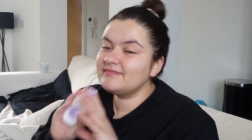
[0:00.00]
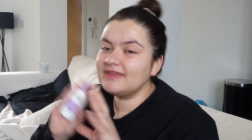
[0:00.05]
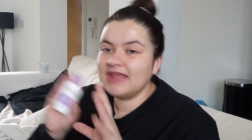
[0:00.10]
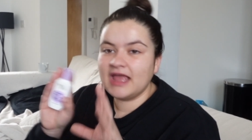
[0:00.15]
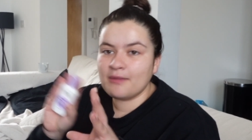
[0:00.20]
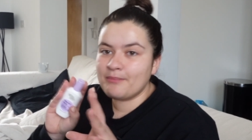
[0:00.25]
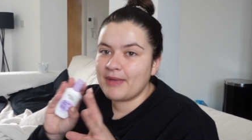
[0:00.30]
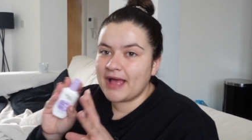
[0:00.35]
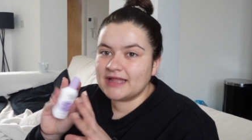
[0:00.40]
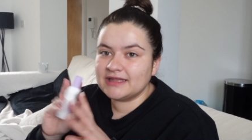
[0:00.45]

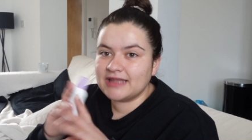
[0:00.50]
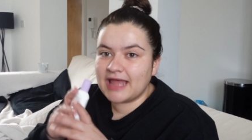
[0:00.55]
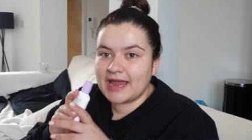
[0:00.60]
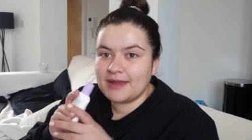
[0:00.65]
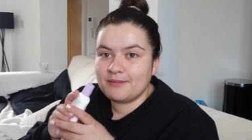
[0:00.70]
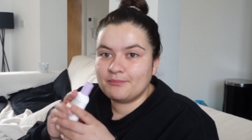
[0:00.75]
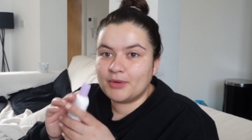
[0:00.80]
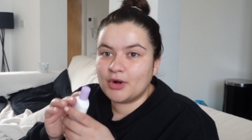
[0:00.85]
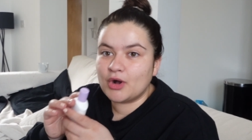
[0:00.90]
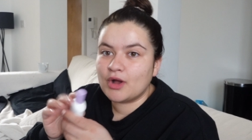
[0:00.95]
a better
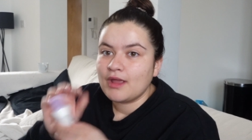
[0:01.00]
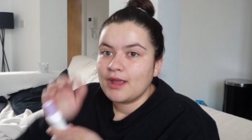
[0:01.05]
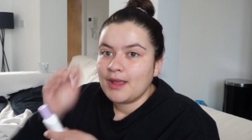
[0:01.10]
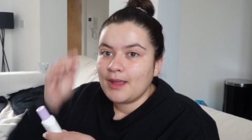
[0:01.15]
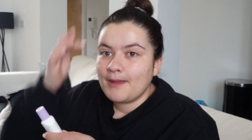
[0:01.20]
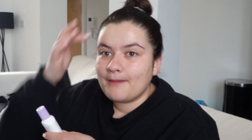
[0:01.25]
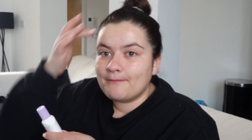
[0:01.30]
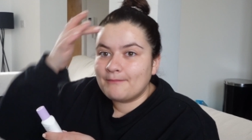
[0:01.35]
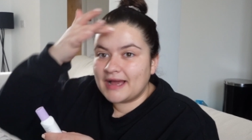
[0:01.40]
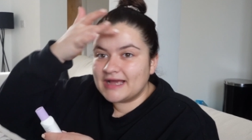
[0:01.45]
light but
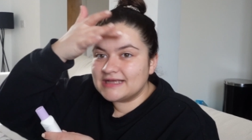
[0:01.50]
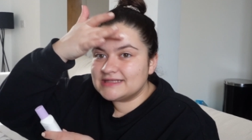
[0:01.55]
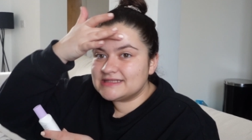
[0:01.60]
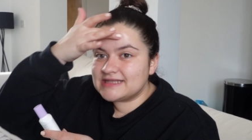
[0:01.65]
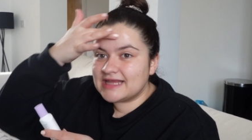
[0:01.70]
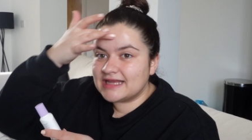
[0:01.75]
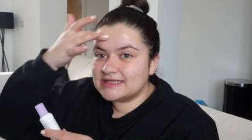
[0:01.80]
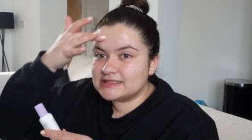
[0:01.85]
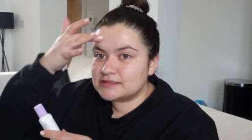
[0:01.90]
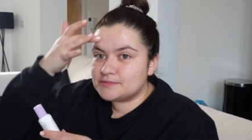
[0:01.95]
my
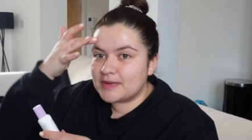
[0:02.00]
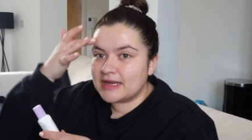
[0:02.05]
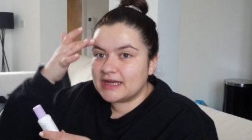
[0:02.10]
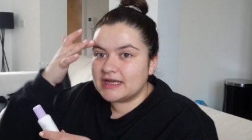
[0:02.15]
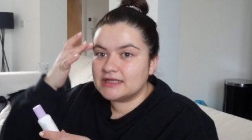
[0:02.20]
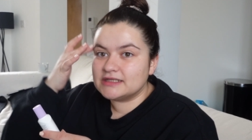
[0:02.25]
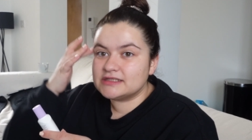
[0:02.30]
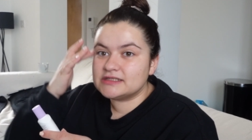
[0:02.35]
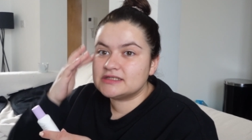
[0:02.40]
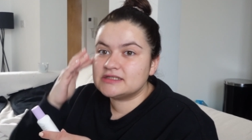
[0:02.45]
skin has
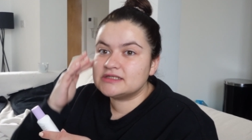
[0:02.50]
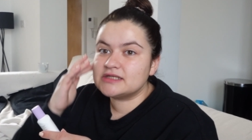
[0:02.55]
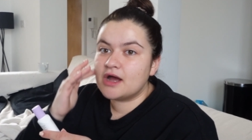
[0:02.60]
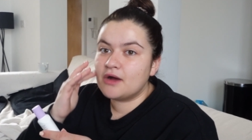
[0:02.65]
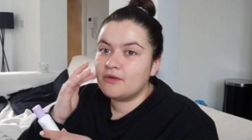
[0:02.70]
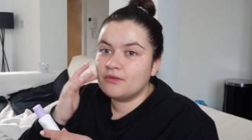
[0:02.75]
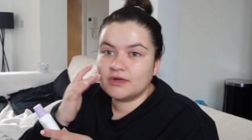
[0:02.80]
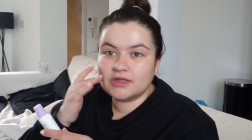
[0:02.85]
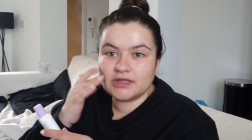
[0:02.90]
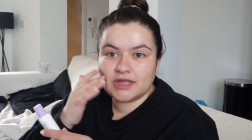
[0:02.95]
been
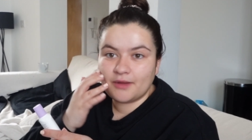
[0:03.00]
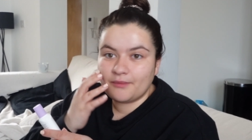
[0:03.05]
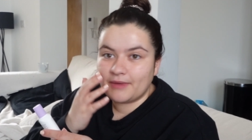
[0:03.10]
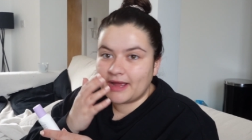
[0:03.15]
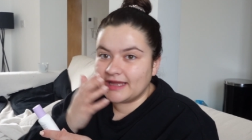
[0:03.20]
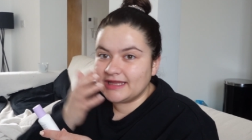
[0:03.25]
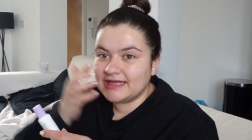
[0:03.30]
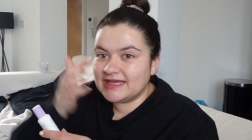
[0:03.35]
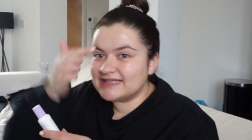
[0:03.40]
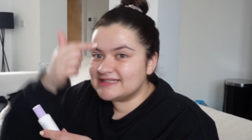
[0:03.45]
so
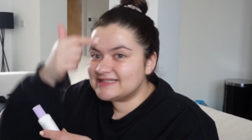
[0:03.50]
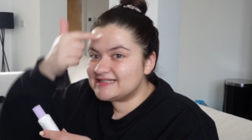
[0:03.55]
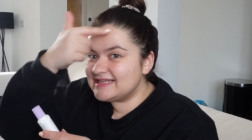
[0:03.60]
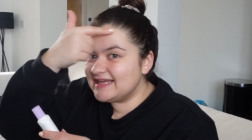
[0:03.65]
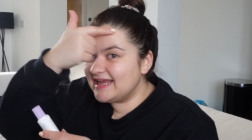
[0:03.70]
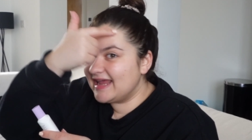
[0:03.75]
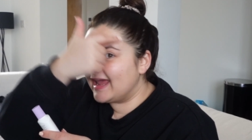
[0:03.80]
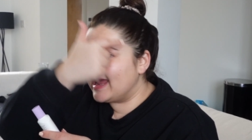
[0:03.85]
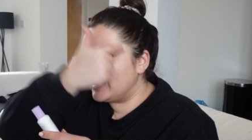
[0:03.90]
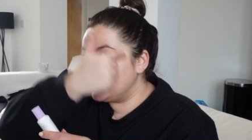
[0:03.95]
glowy. You can
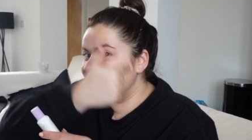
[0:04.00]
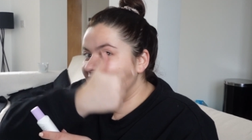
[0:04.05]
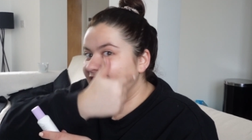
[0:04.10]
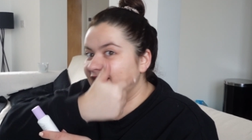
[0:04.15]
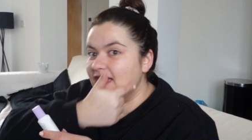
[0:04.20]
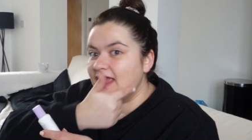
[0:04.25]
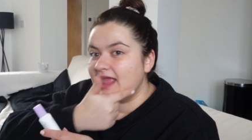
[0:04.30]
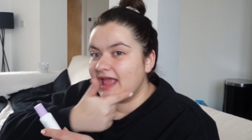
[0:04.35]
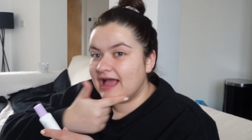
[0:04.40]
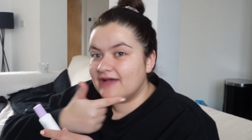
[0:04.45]
see it
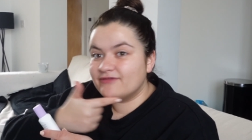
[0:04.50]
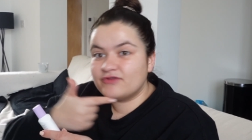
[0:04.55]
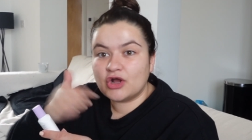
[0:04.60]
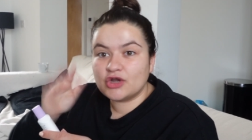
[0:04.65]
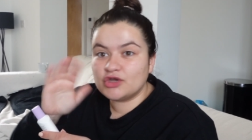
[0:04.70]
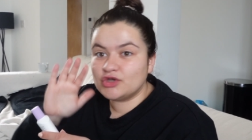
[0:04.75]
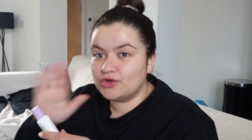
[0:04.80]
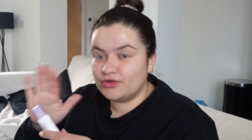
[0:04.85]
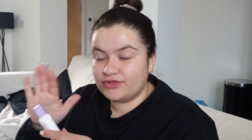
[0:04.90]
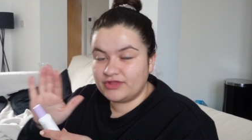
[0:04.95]
here. I've
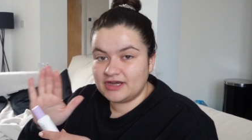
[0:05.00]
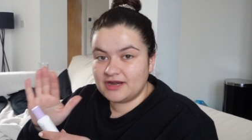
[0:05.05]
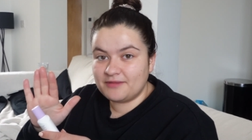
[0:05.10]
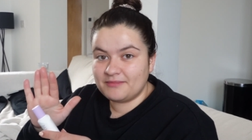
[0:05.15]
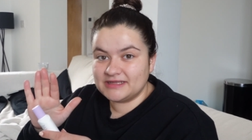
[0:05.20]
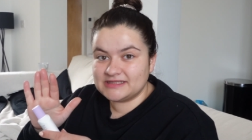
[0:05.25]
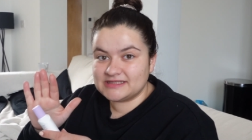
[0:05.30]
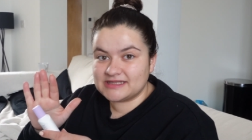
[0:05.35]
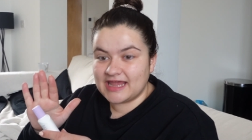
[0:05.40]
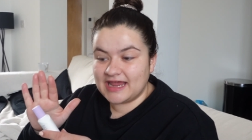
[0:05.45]
got nothing on
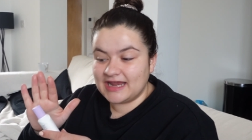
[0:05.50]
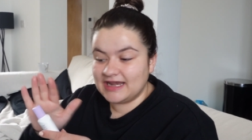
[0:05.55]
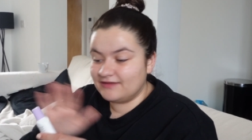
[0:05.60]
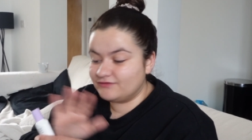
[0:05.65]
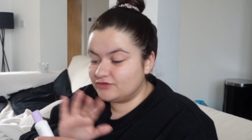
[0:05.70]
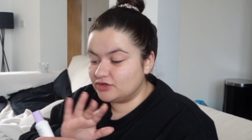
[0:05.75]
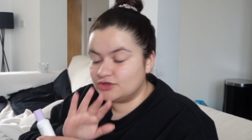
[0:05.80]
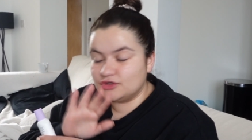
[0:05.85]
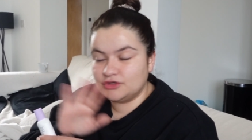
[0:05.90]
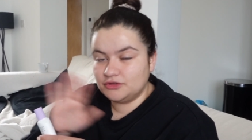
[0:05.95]
my skin.
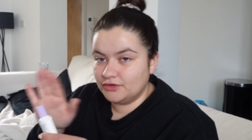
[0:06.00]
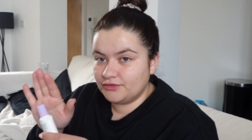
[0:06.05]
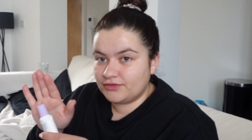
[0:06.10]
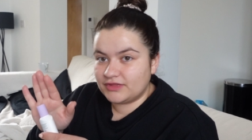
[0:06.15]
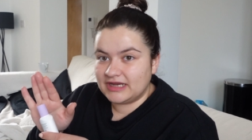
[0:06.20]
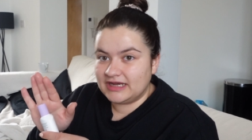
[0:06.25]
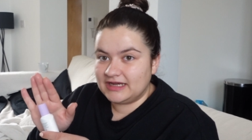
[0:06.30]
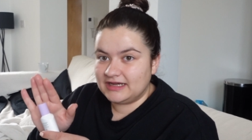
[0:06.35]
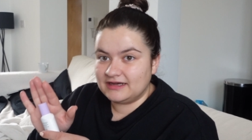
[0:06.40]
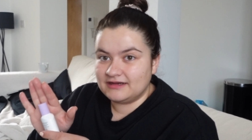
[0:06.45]
I've done
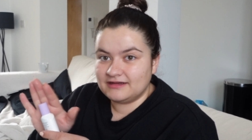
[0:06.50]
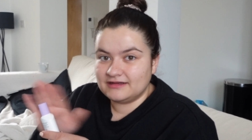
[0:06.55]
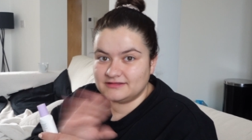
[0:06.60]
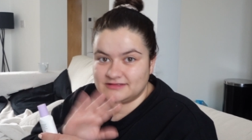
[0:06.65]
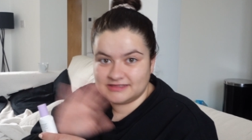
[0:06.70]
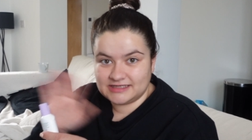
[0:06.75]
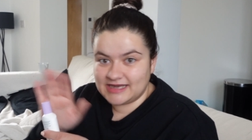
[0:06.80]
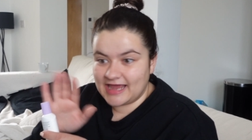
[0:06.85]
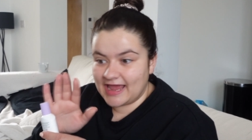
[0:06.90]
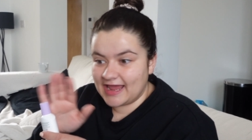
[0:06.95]
nothing
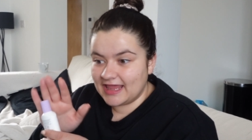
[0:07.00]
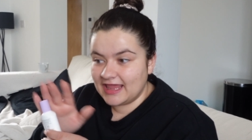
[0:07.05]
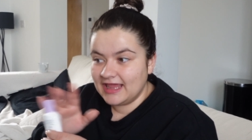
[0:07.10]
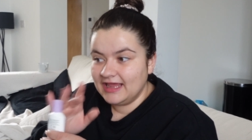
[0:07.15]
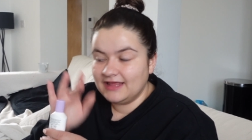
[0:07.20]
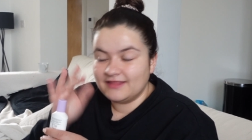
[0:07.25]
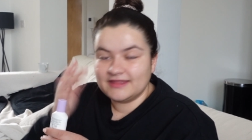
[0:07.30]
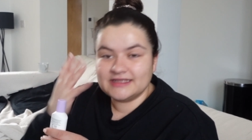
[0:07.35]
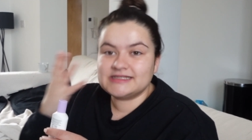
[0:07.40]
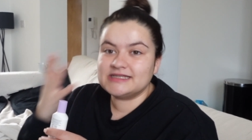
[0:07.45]
today.
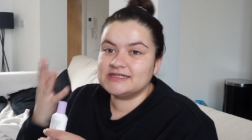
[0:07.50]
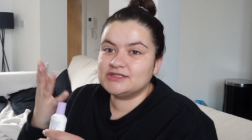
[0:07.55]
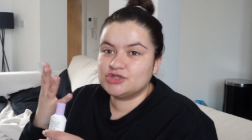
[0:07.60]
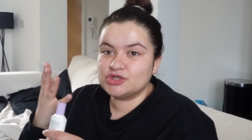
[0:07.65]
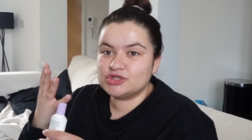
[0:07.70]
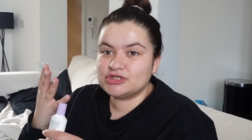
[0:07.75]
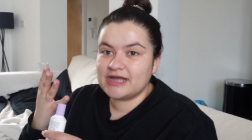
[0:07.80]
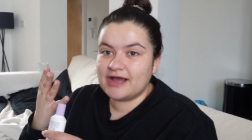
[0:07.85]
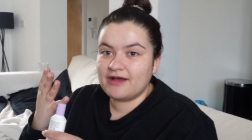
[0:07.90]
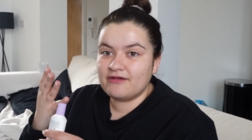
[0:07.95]
This is
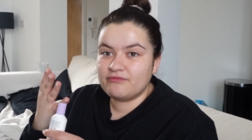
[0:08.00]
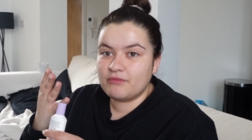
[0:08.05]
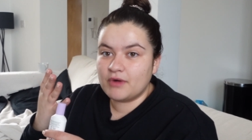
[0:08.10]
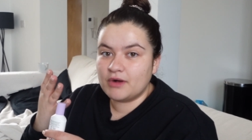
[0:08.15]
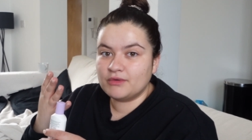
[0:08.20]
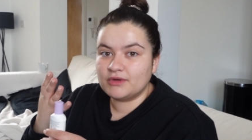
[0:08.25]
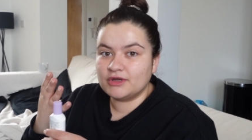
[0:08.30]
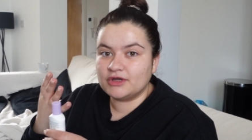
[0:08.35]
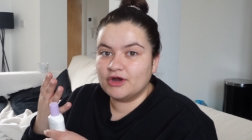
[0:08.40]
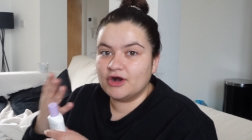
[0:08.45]
just how I've
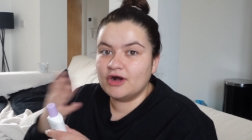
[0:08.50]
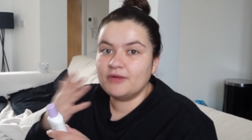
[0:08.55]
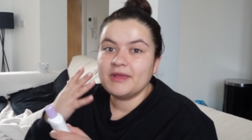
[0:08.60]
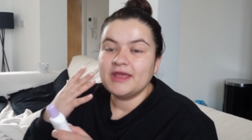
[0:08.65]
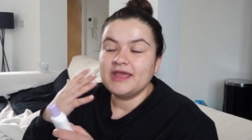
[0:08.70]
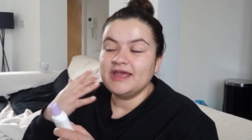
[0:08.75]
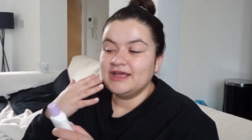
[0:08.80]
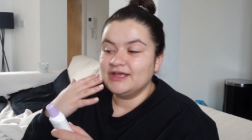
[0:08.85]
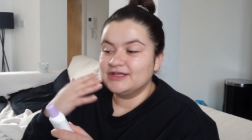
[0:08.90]
woken up.